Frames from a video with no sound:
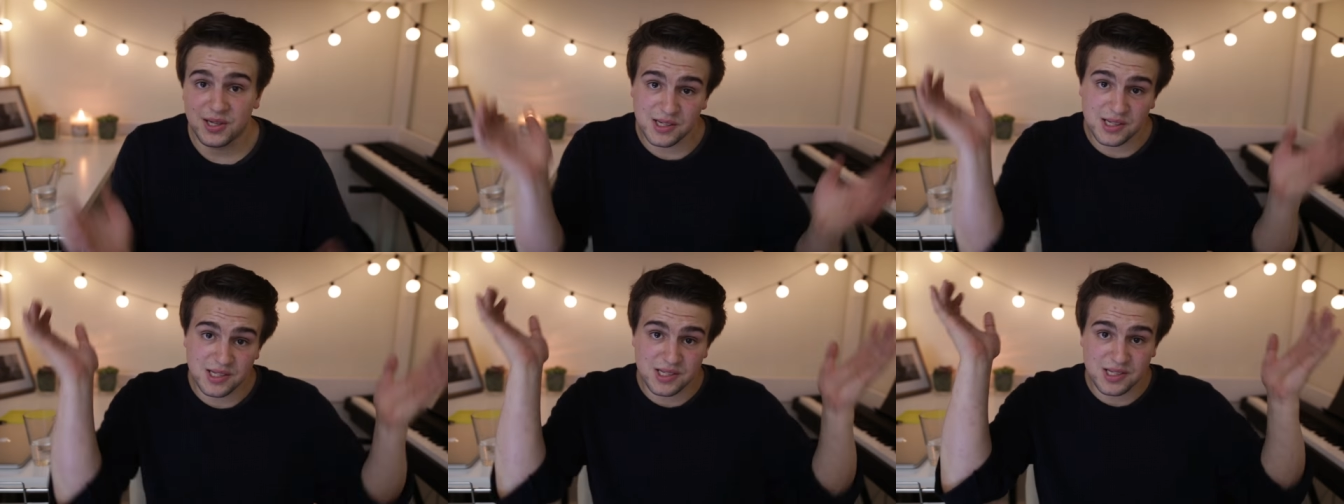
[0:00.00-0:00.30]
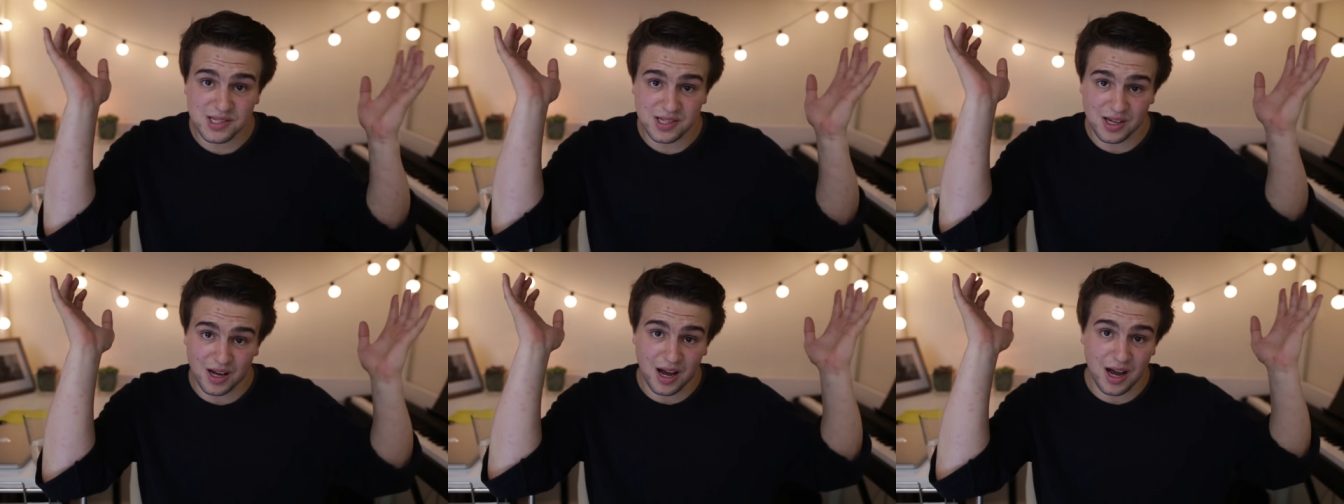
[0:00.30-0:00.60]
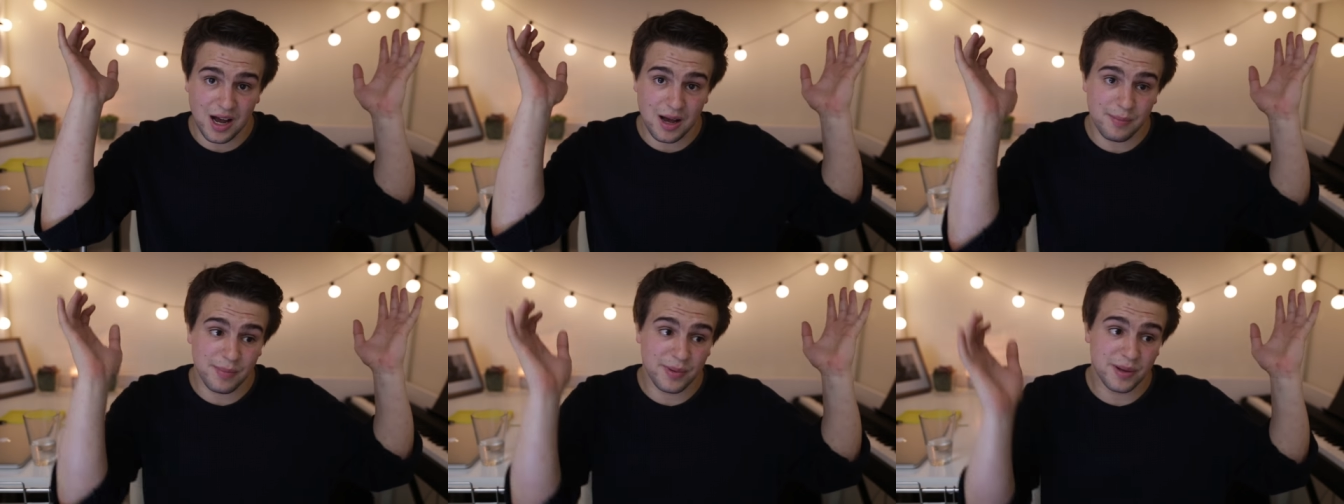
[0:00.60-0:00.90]
Cause
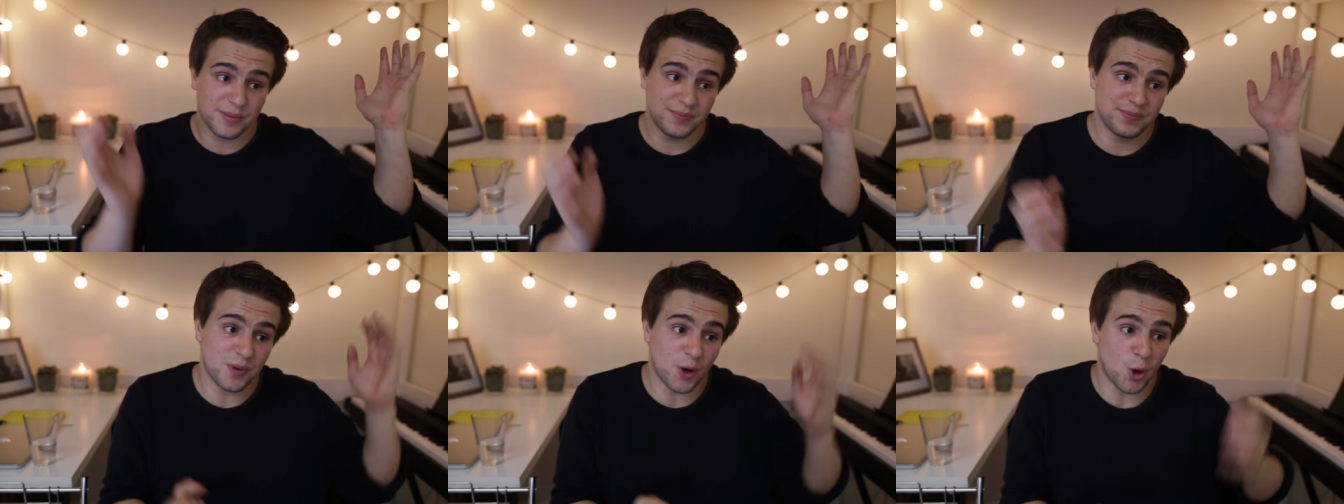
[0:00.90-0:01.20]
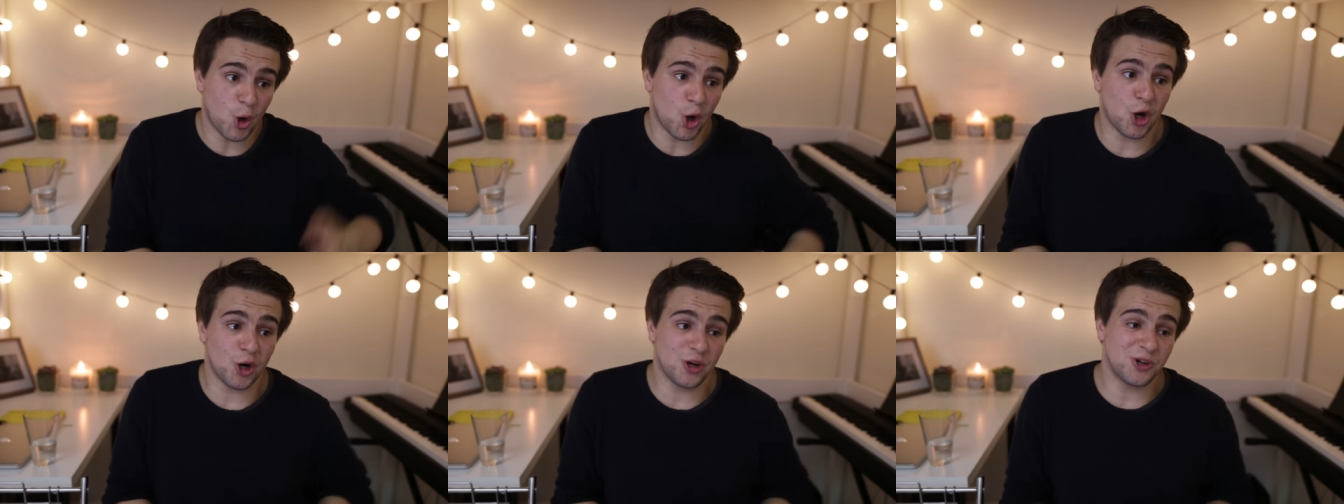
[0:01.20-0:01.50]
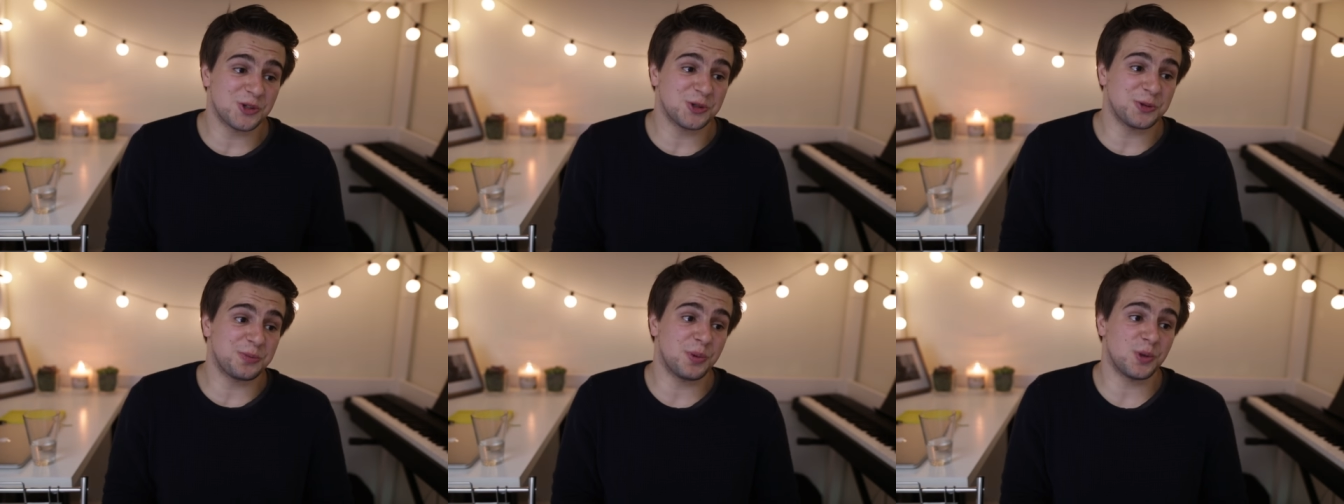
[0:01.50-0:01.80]
I'm a
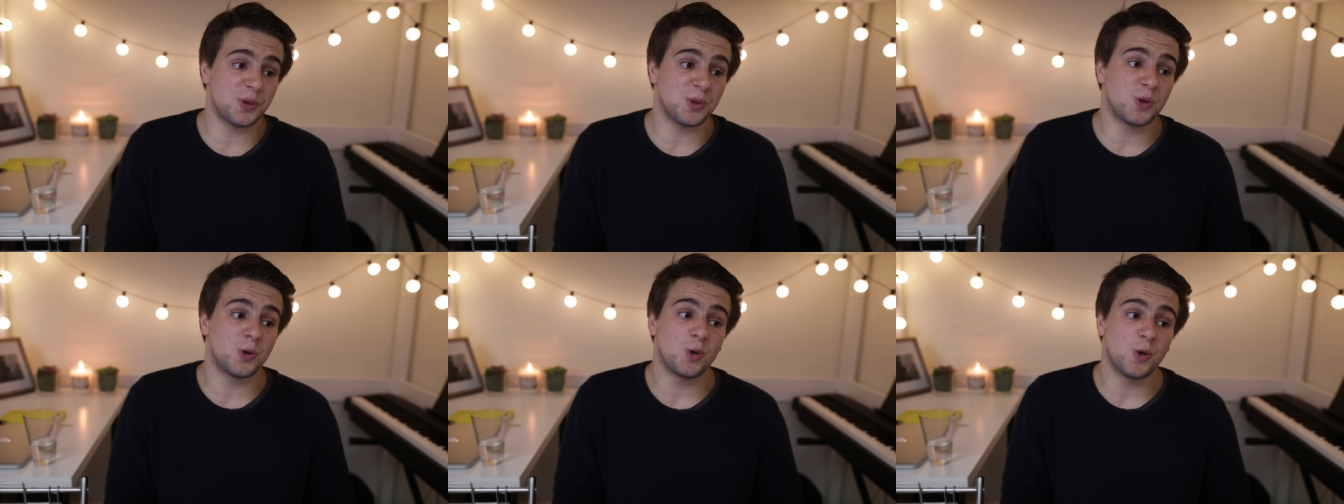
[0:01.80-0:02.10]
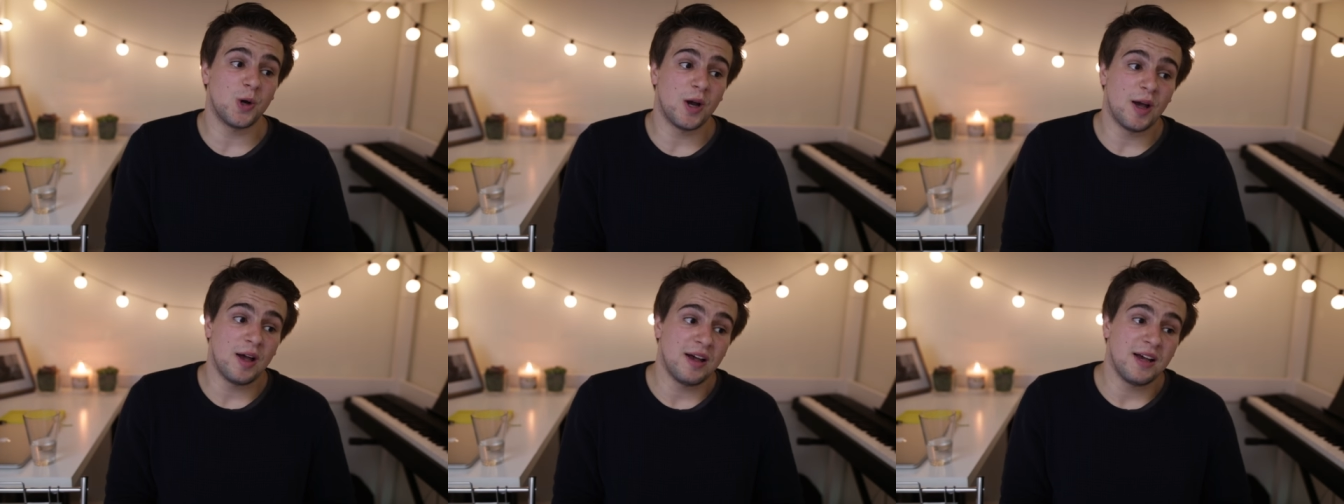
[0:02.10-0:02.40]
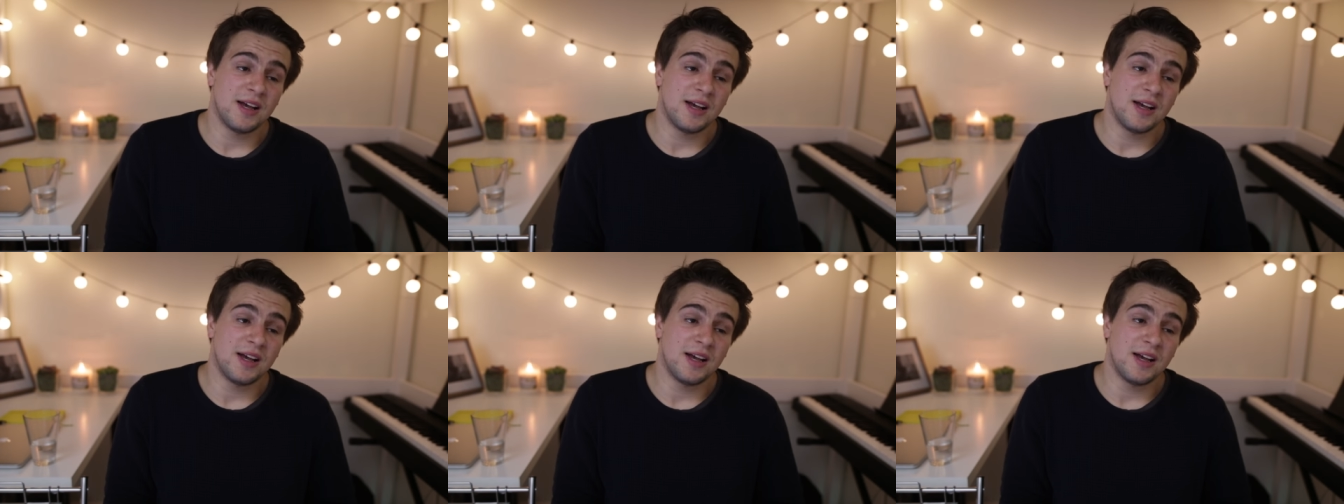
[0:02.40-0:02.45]
horrible,